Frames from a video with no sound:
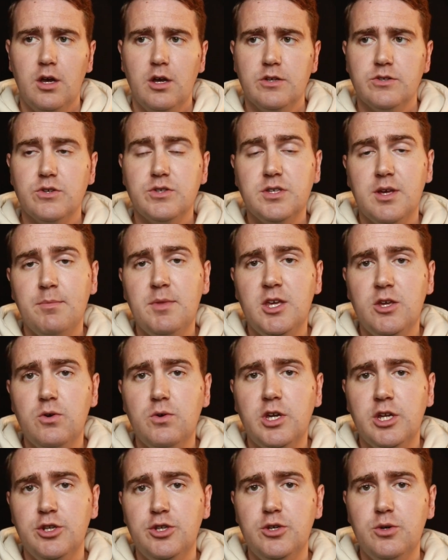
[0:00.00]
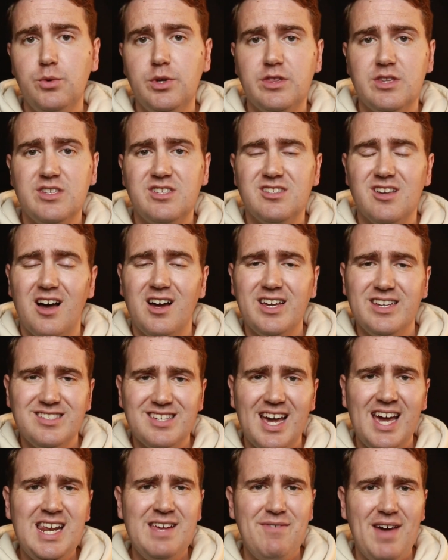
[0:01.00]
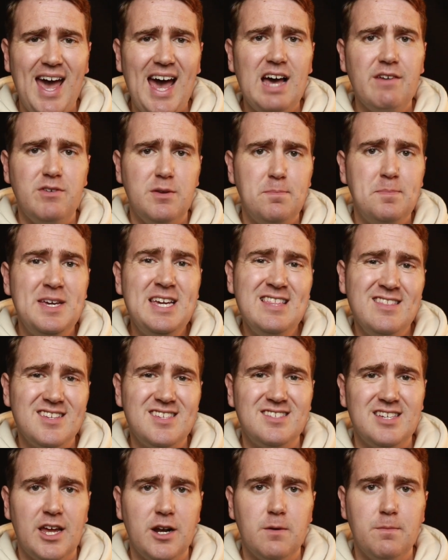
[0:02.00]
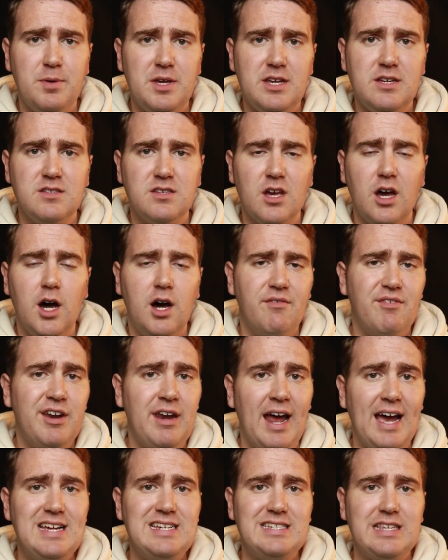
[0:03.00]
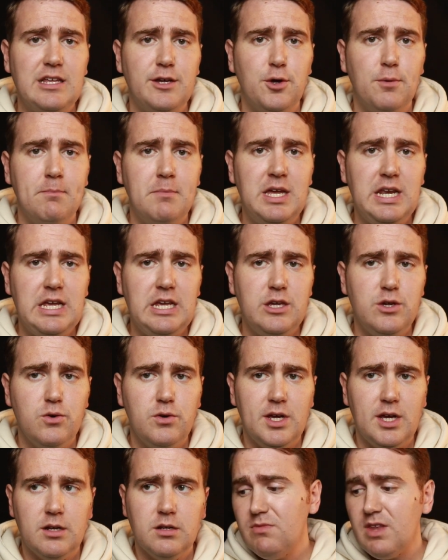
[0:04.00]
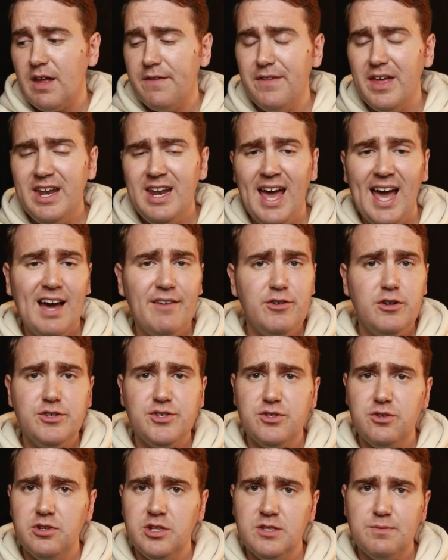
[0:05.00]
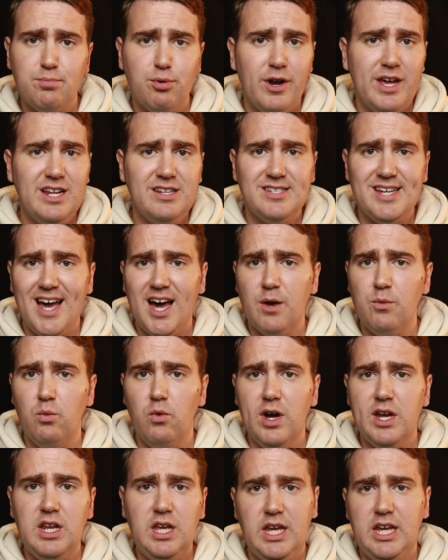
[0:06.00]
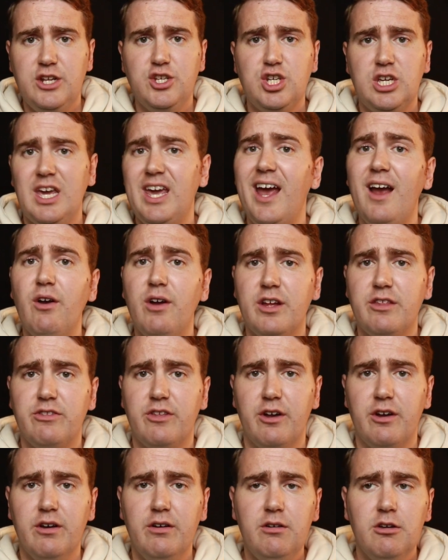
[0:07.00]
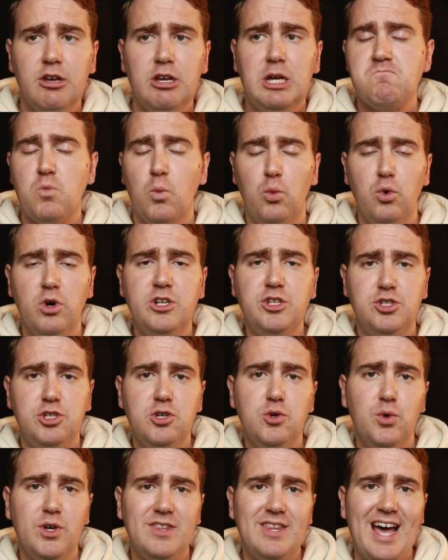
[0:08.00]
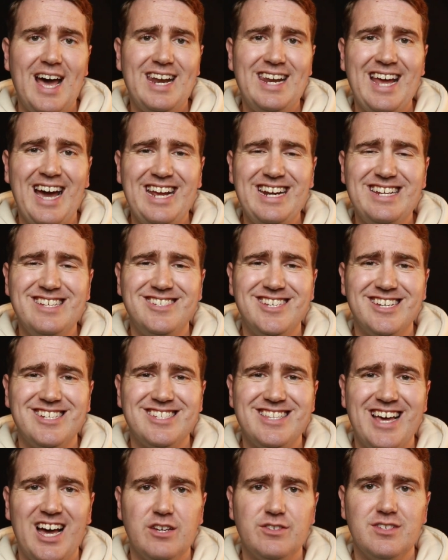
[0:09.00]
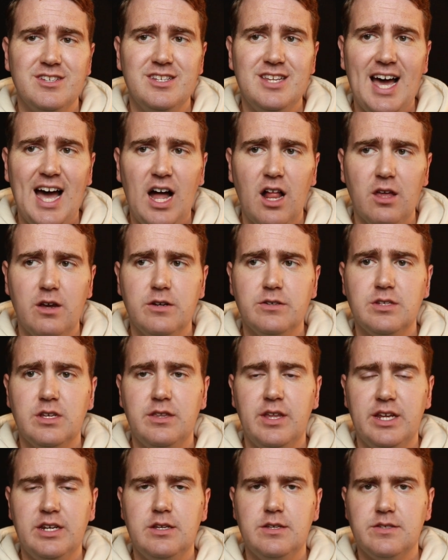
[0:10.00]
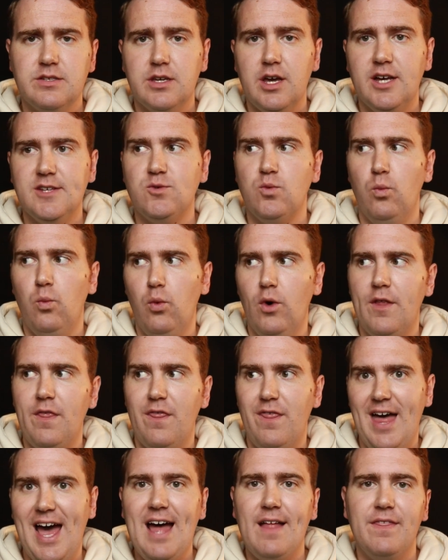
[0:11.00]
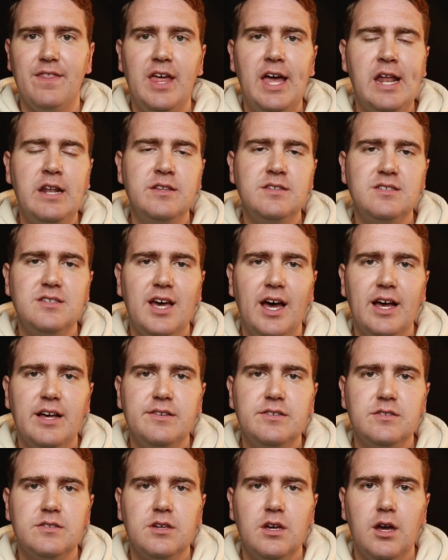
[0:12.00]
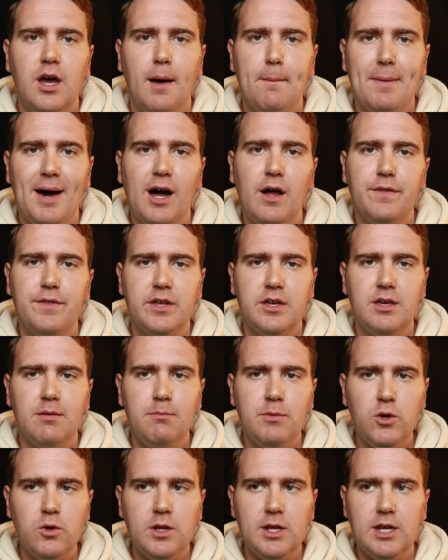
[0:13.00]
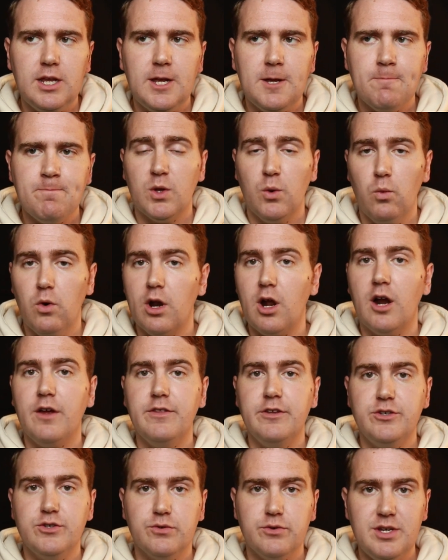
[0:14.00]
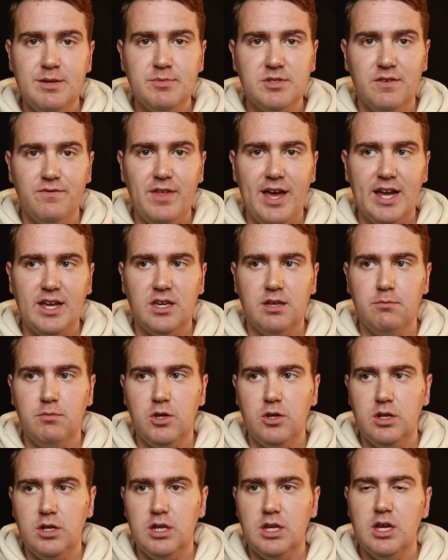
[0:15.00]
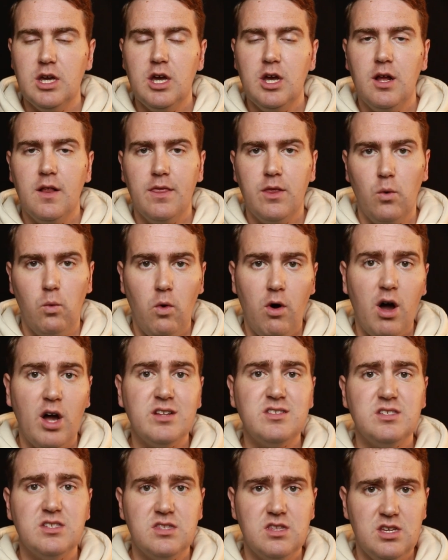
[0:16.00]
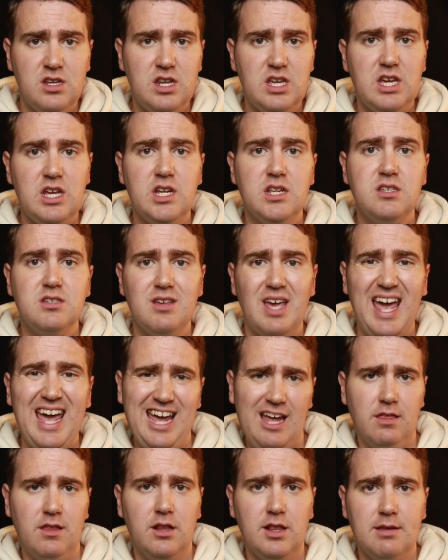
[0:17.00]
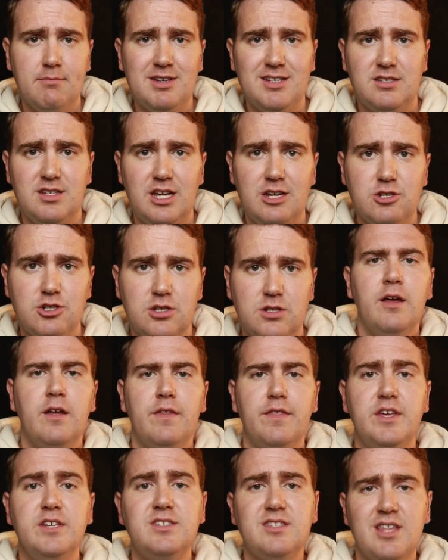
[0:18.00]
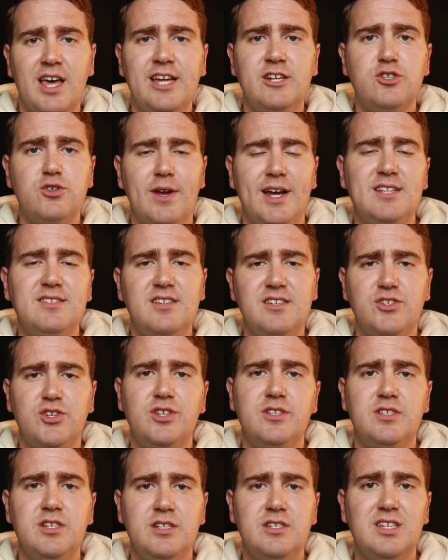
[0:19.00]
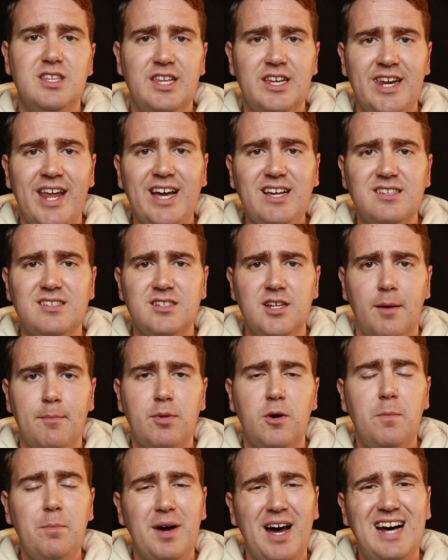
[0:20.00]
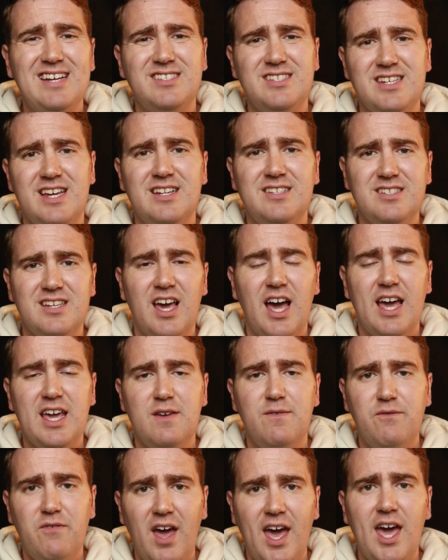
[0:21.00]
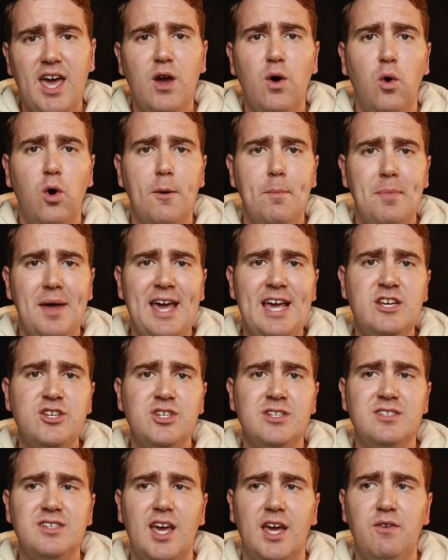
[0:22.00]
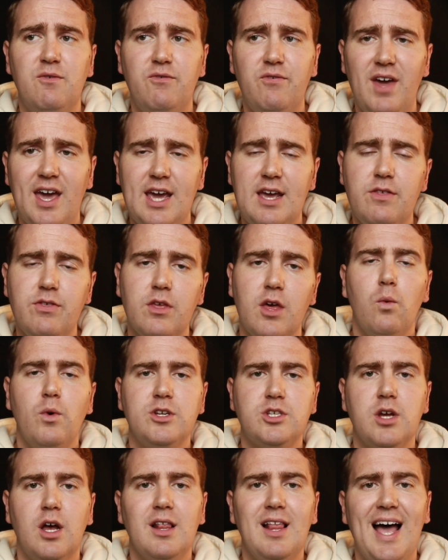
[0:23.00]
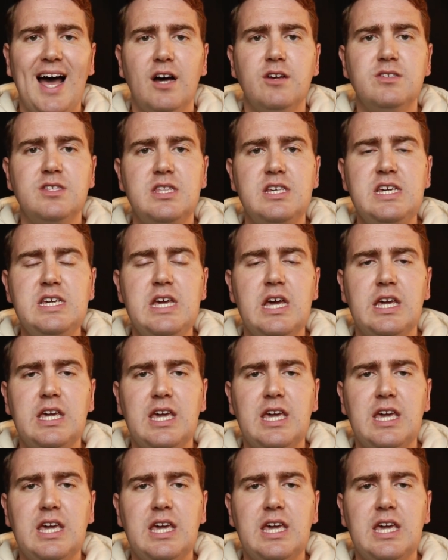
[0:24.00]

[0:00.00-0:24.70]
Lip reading: So something you can do with this song is kind of have it be the centerpiece of a nice little mini unit. Then have your students break down what each character would do with that $96,000 and then discuss what that then says about the community. What are the dreams of that community? The wants, the needs, and the limitation. This then transitions into the next number, Paciencia y Fe, or Patience and Faith, which allows the